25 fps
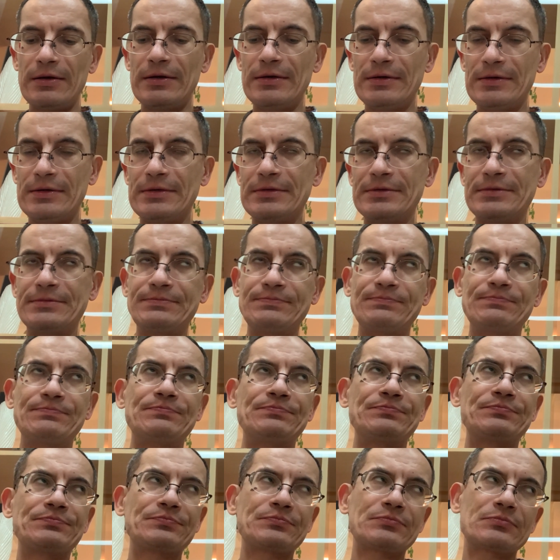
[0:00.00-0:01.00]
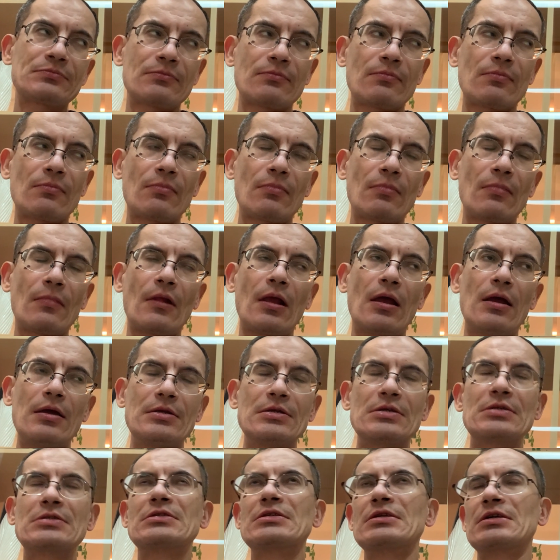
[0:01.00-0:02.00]
um,
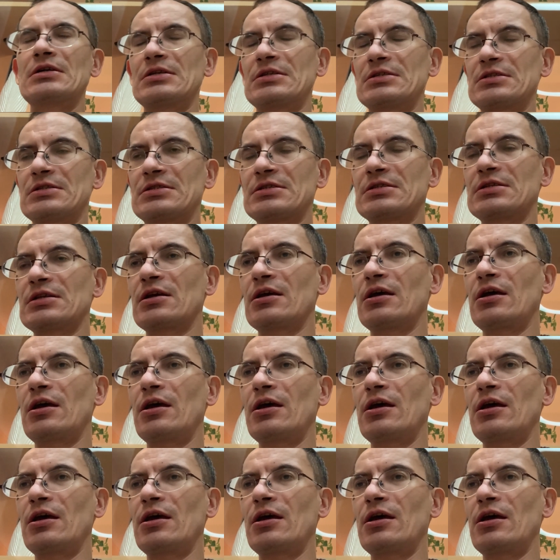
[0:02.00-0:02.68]
distance